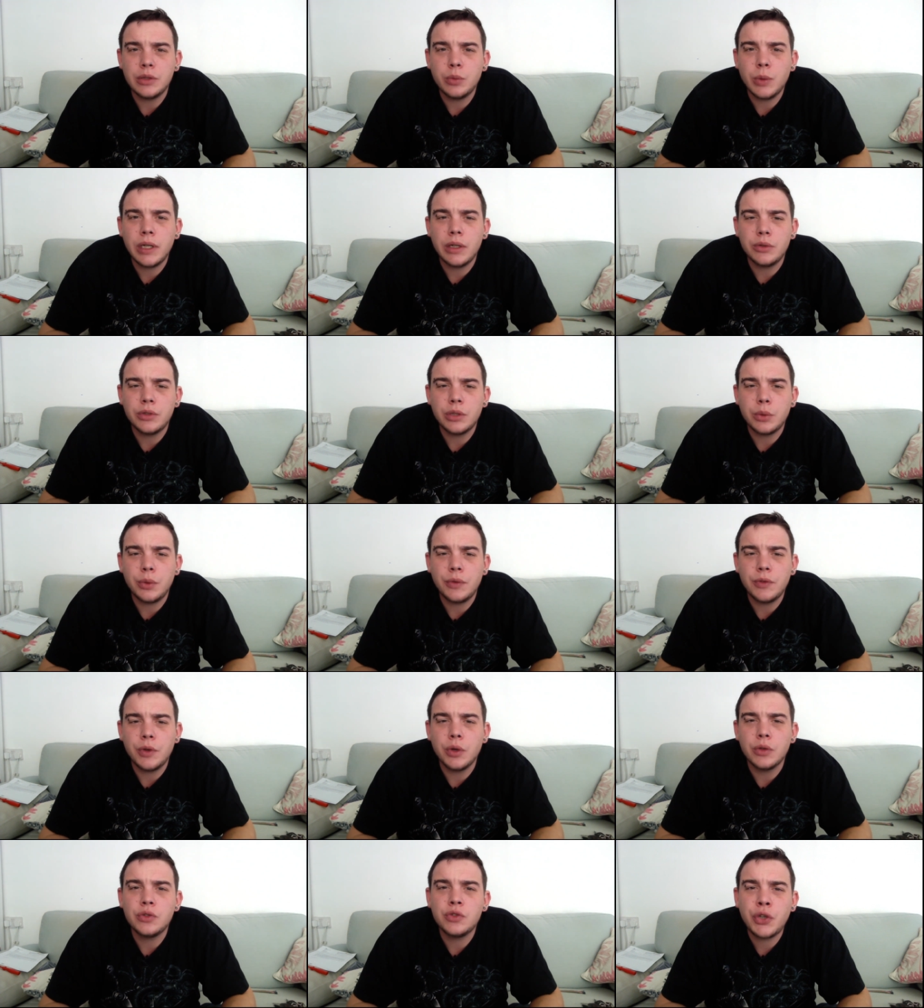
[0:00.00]
so we've got
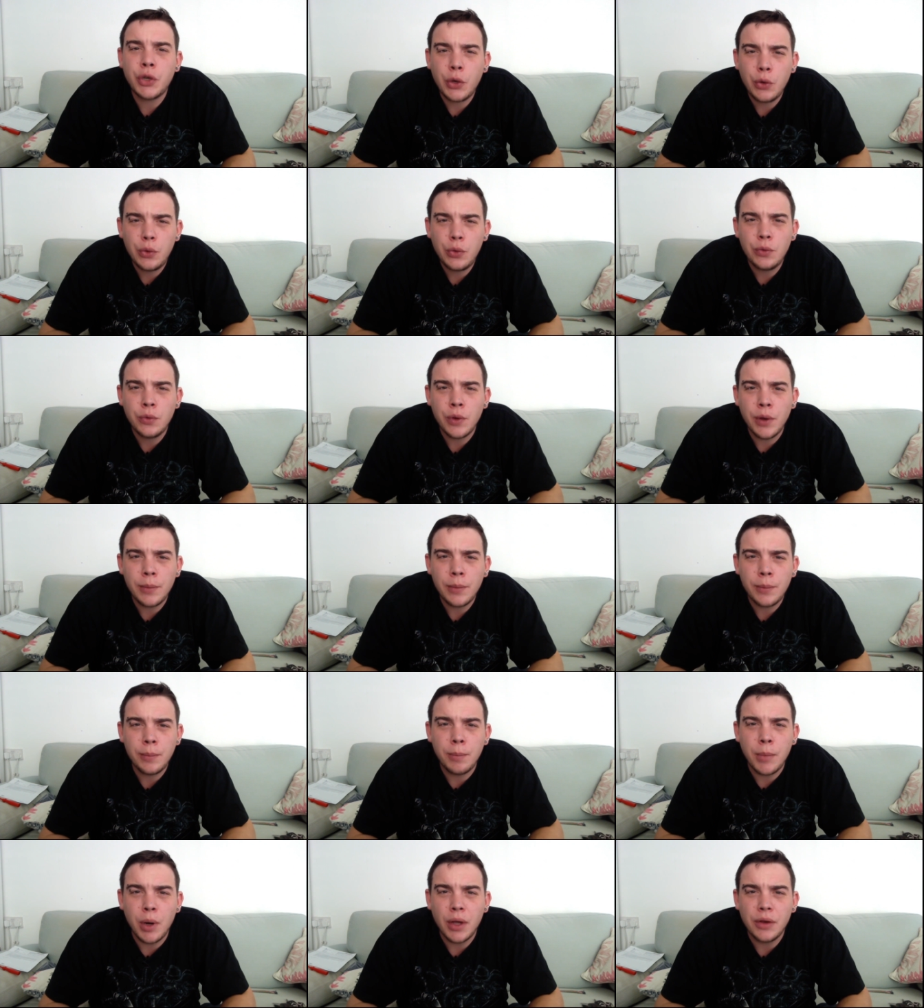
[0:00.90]
two
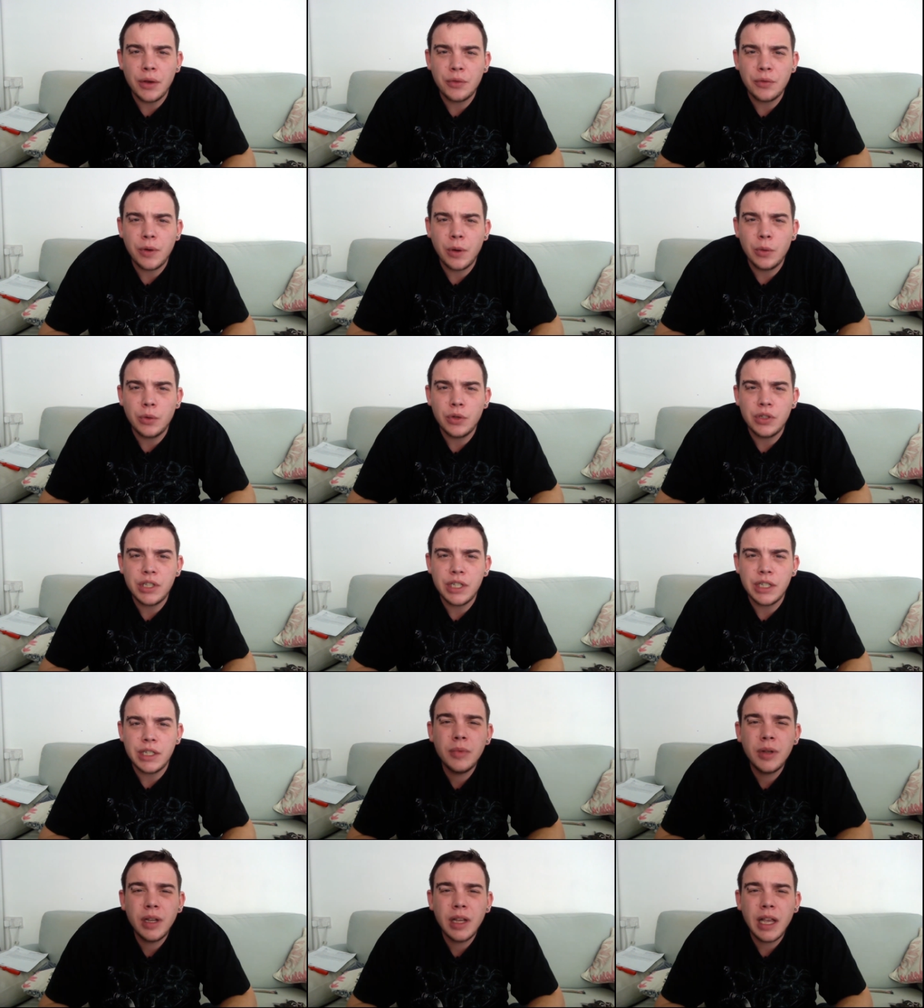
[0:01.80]
minus voltages
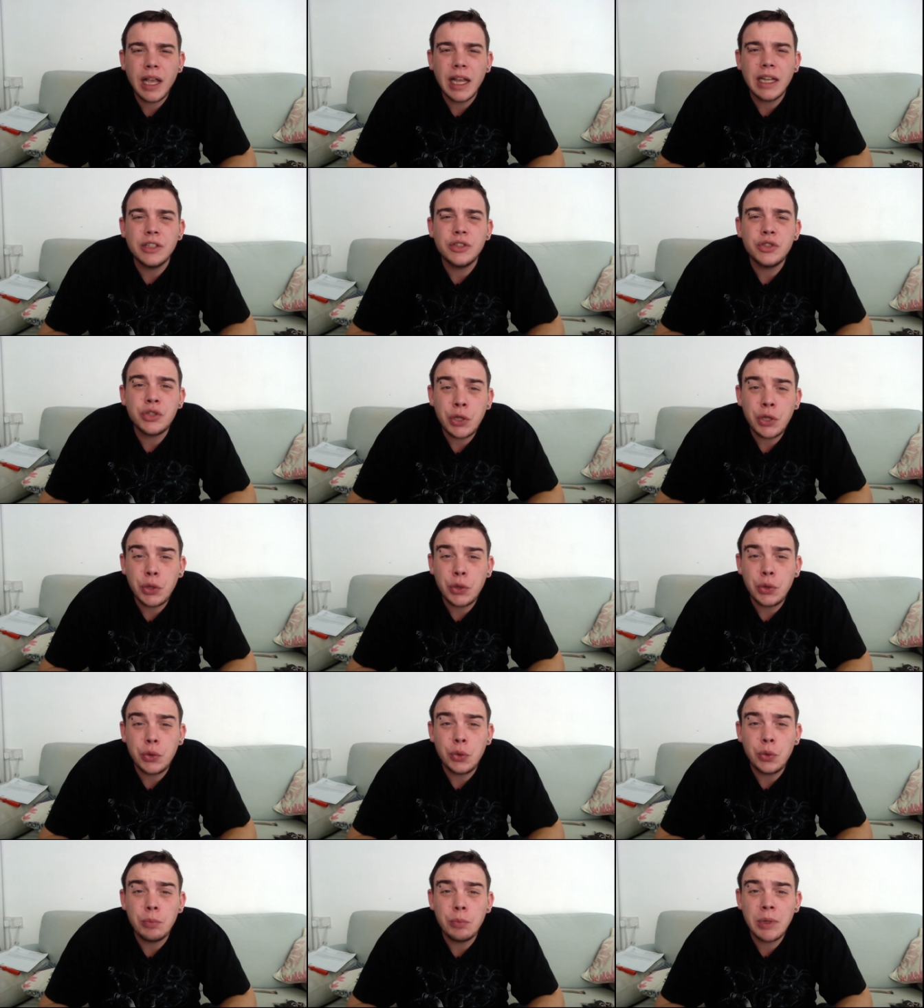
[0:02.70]
and two
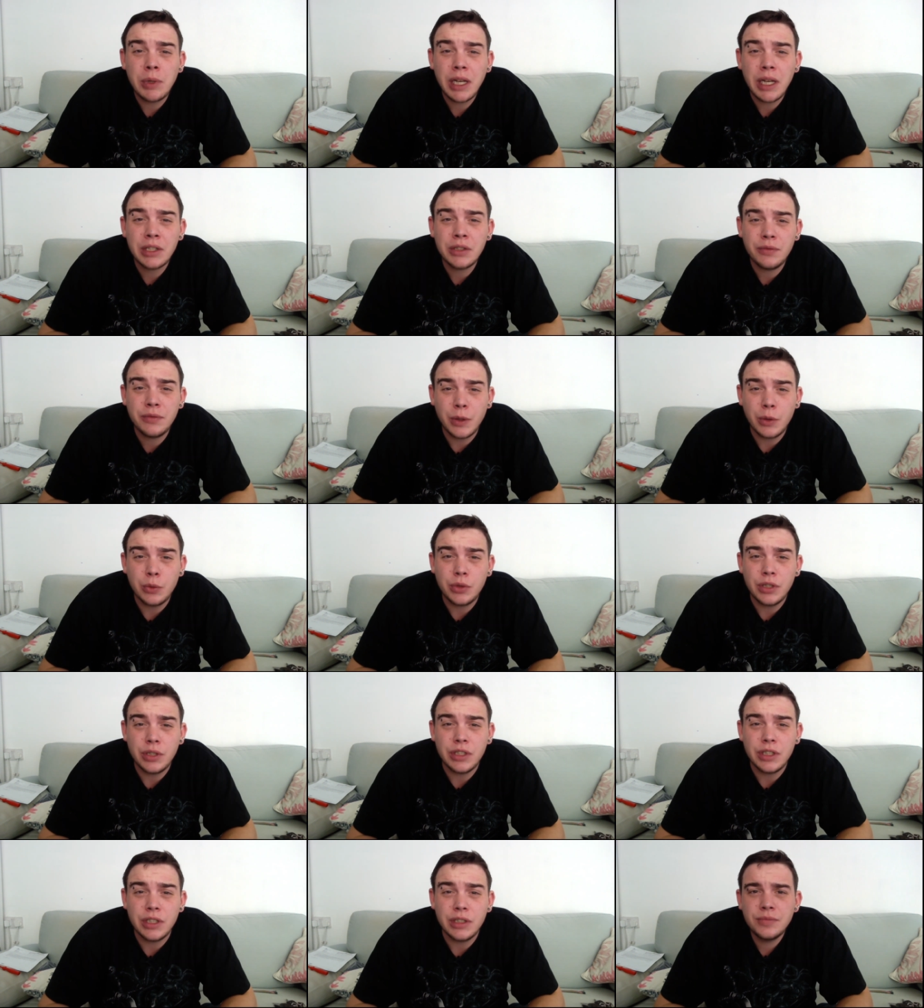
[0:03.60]
plus
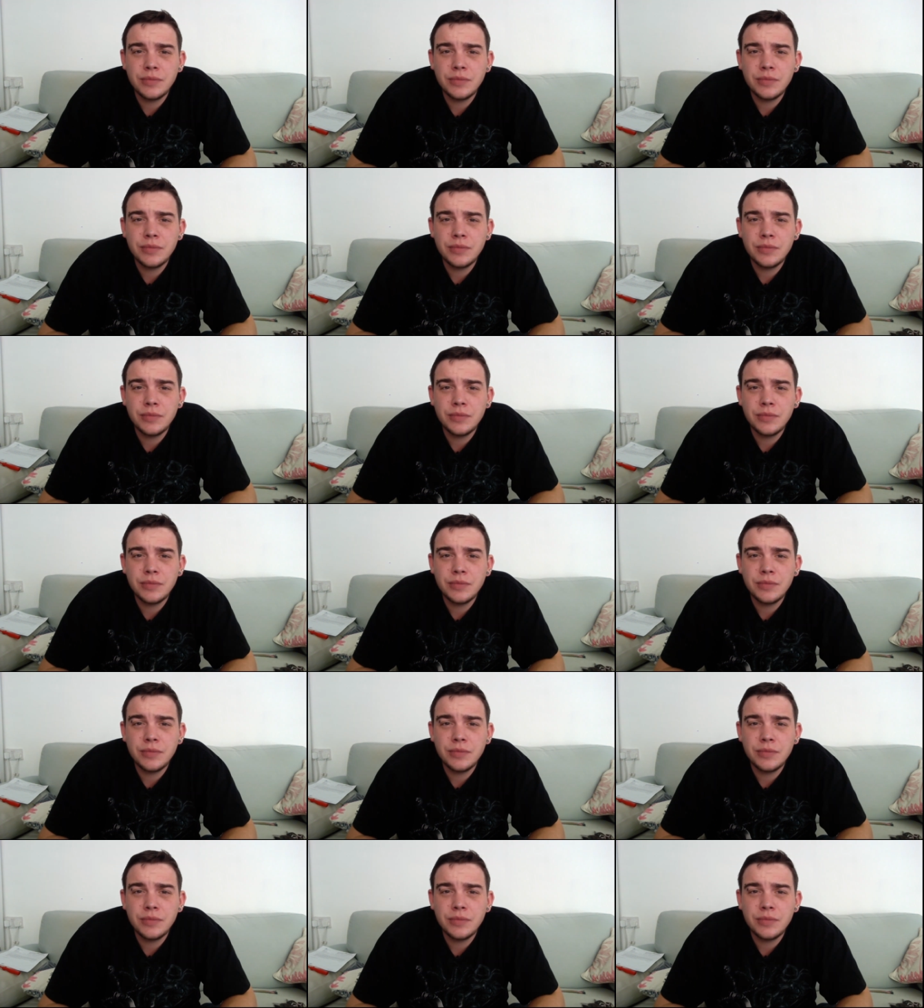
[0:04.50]
voltages.